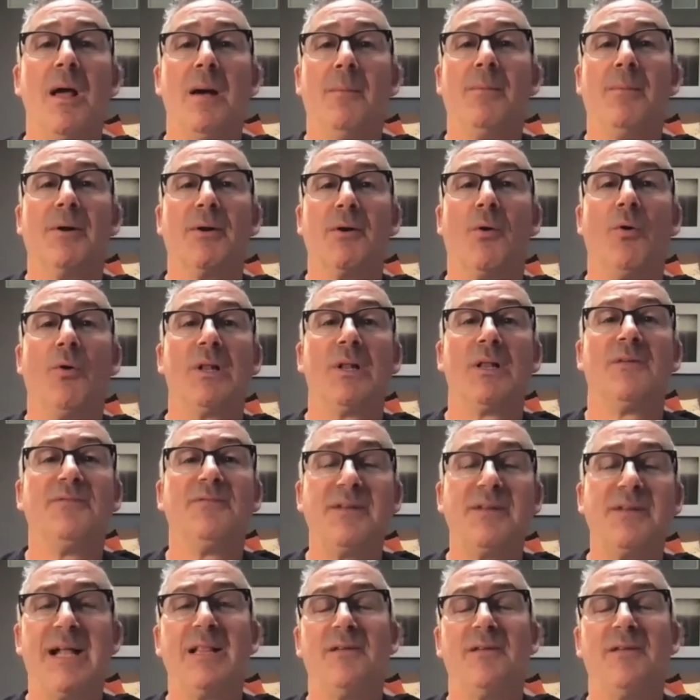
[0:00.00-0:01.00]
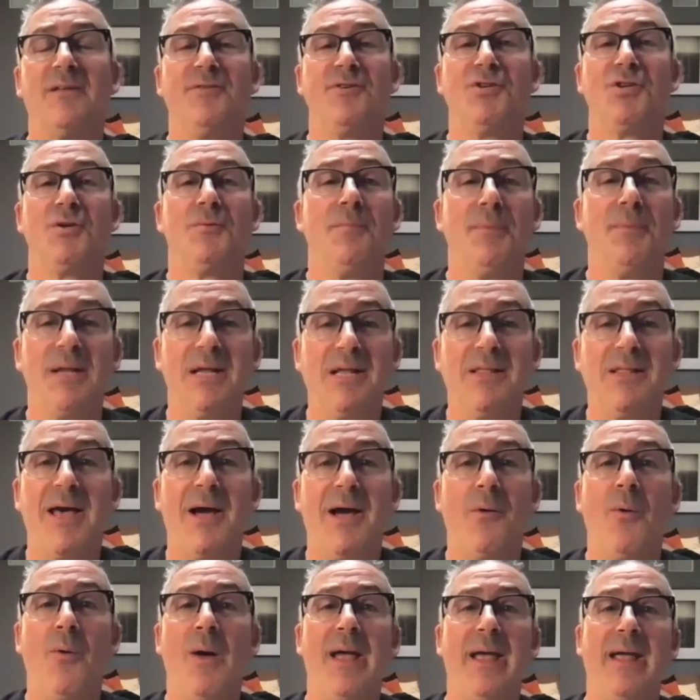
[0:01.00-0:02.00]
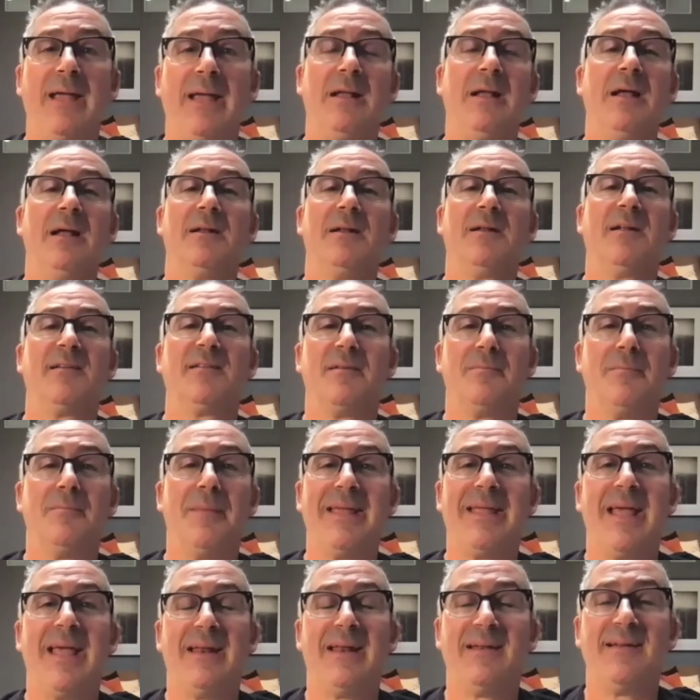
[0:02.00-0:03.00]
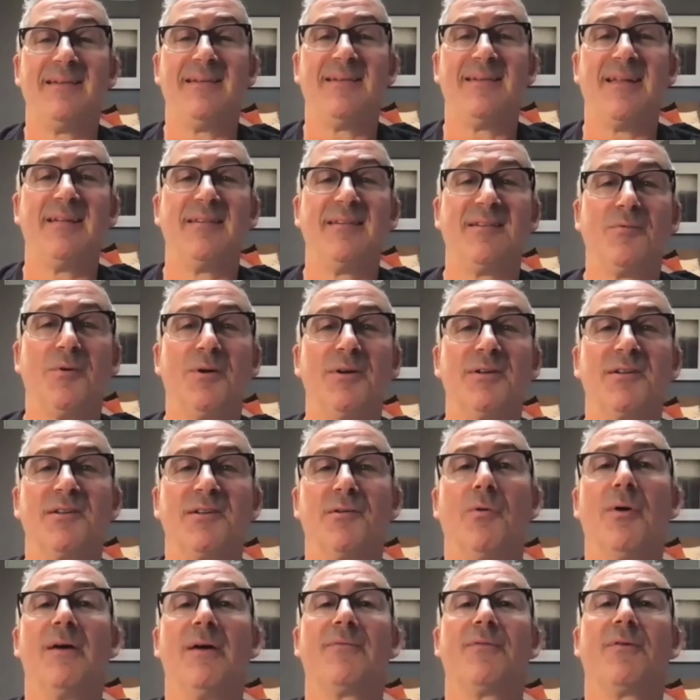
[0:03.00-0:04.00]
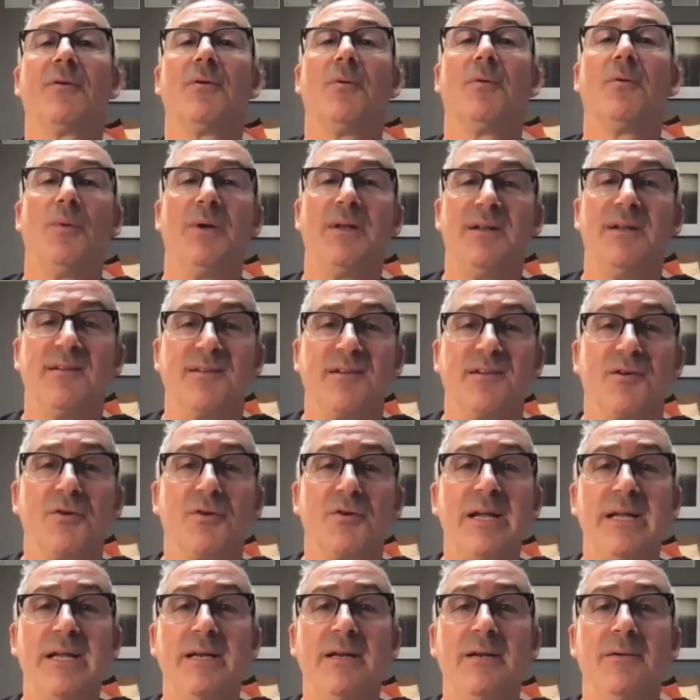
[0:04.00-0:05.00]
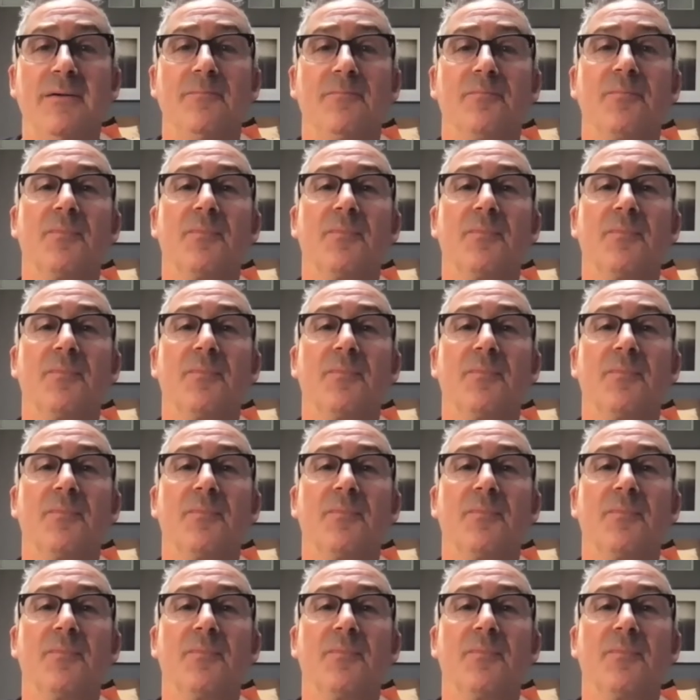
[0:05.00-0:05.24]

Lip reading: but all of television being that way doesn't make any sense whatsoever. We disagreed.